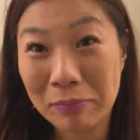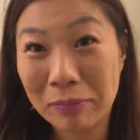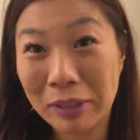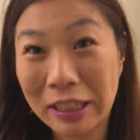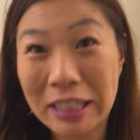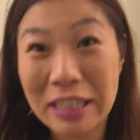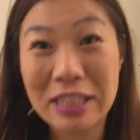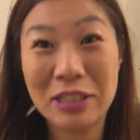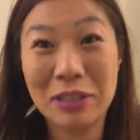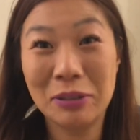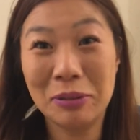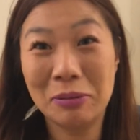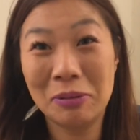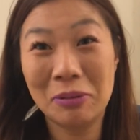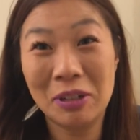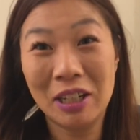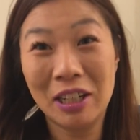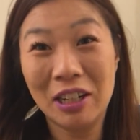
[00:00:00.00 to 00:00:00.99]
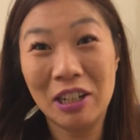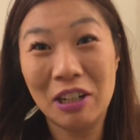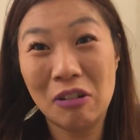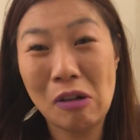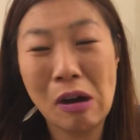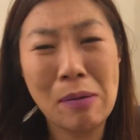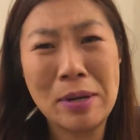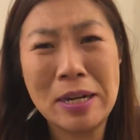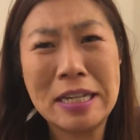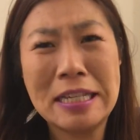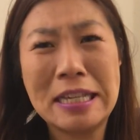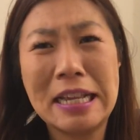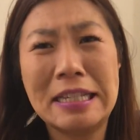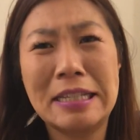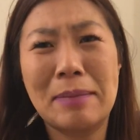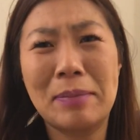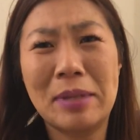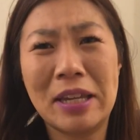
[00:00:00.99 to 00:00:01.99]
because you want me to say
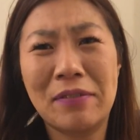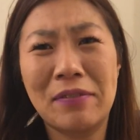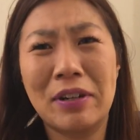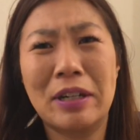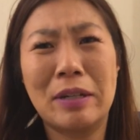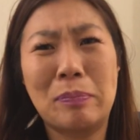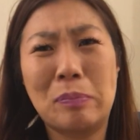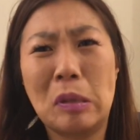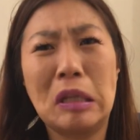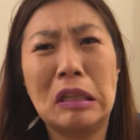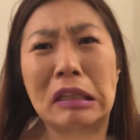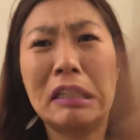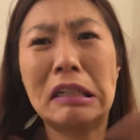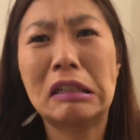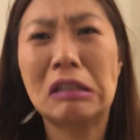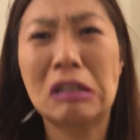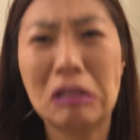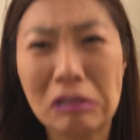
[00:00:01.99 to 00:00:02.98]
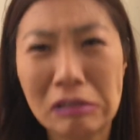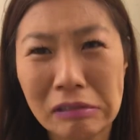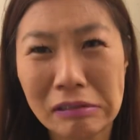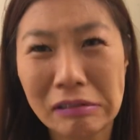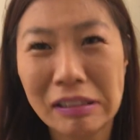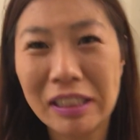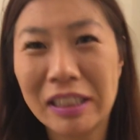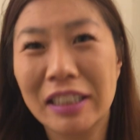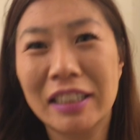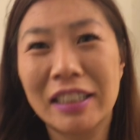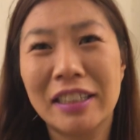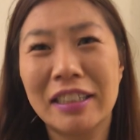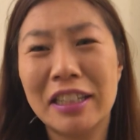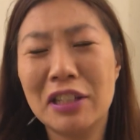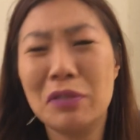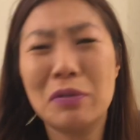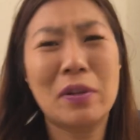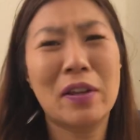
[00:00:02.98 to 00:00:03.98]
something very political
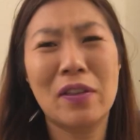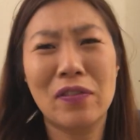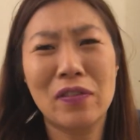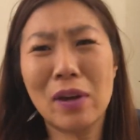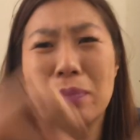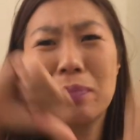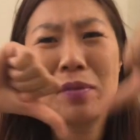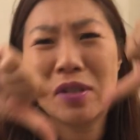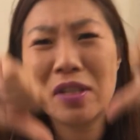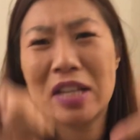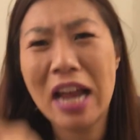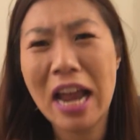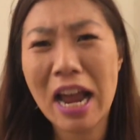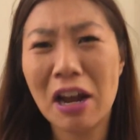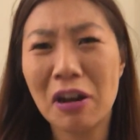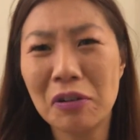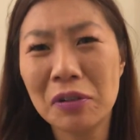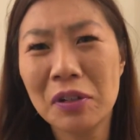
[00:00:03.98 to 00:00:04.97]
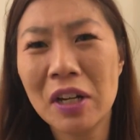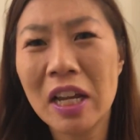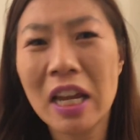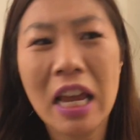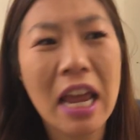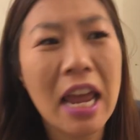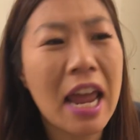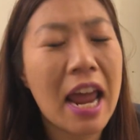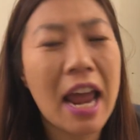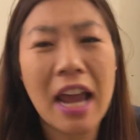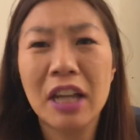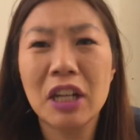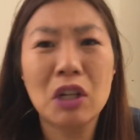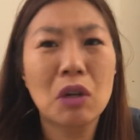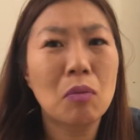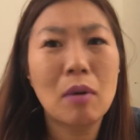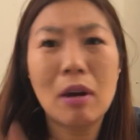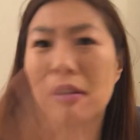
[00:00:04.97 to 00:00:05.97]
that you can thumbs down, and
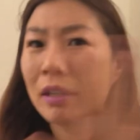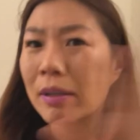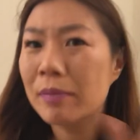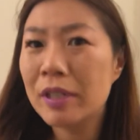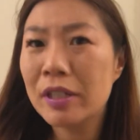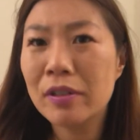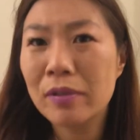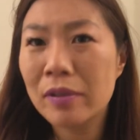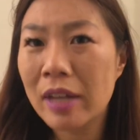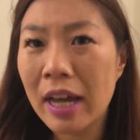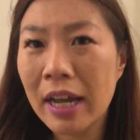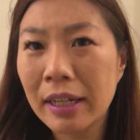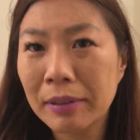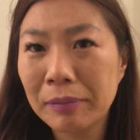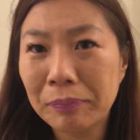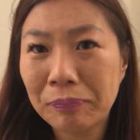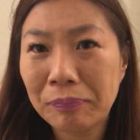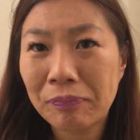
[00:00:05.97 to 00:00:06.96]
you're welcome to do that.